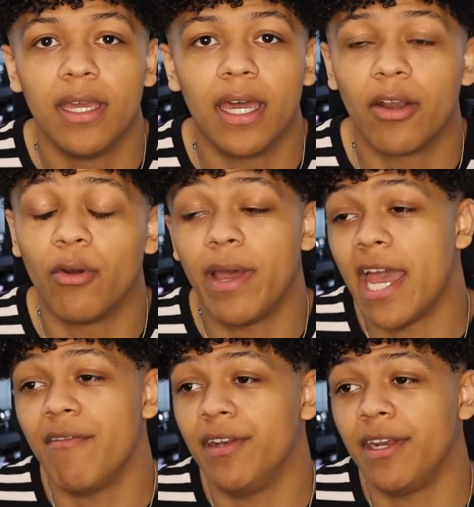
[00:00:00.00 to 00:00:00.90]
I don't know why I
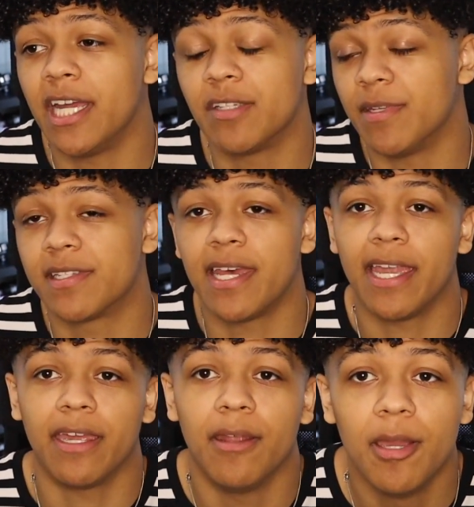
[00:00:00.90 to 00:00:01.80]
haven't done it, it's been
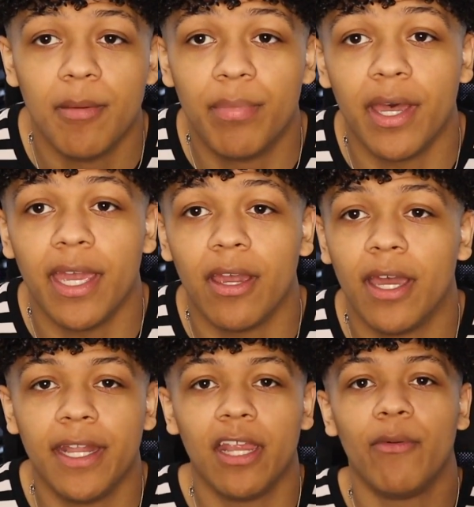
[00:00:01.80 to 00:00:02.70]
slacking. But
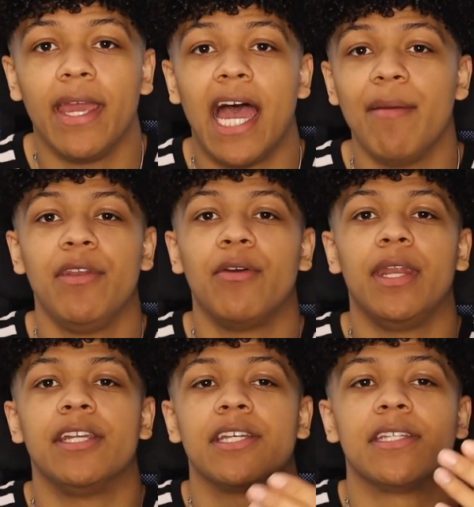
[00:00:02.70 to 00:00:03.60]
another way I've been
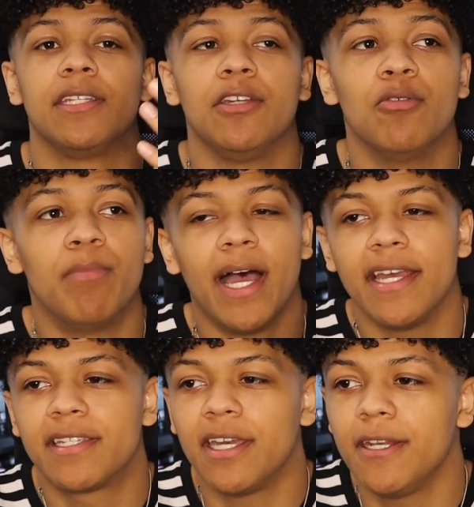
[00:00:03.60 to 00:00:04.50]
doing it is just you
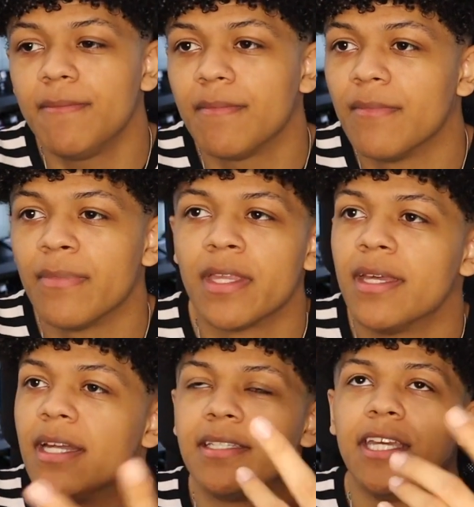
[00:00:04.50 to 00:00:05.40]
buy something.
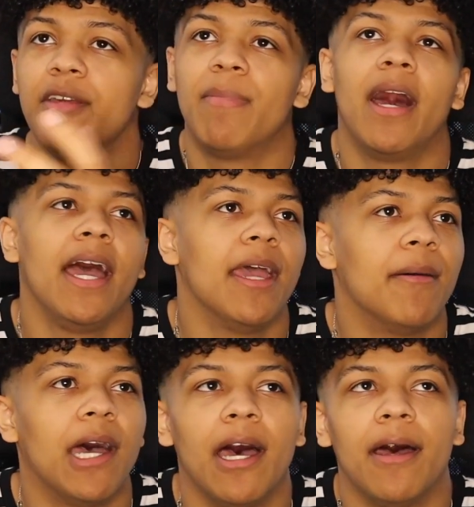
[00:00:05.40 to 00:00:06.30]
Let's say you buy
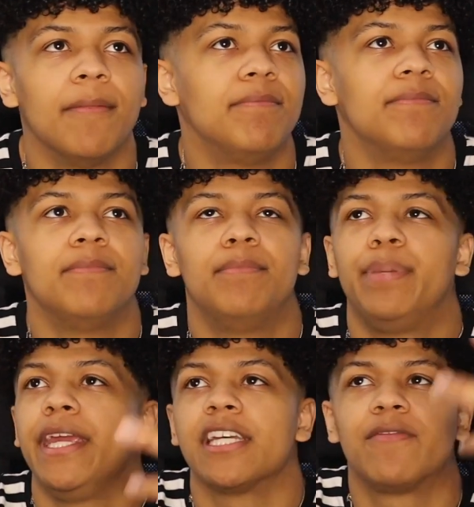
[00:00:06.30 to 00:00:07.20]
a
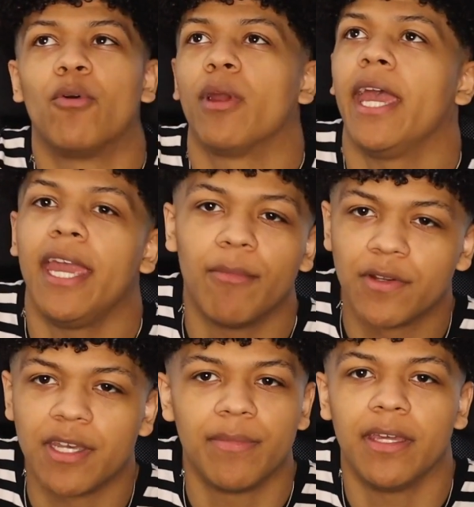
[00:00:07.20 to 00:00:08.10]
PS4 game or
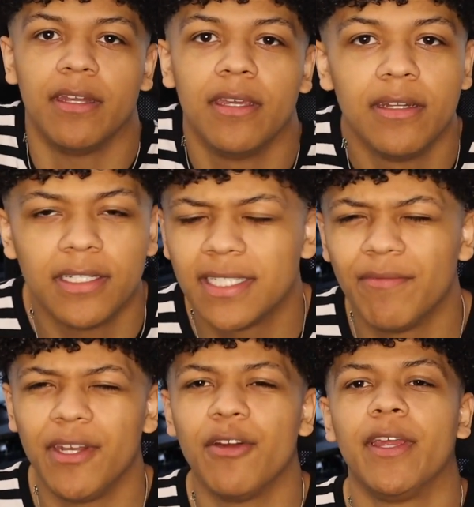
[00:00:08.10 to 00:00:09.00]
something, just a
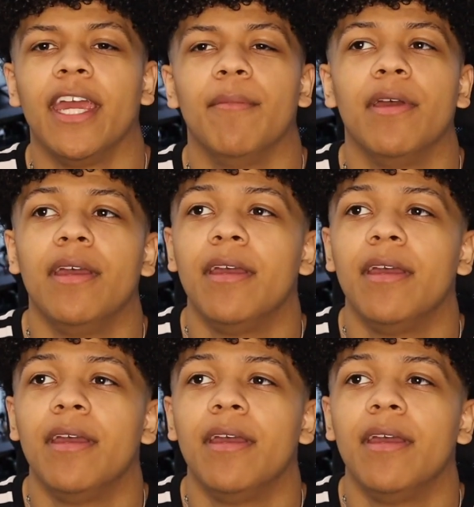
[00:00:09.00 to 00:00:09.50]
video game.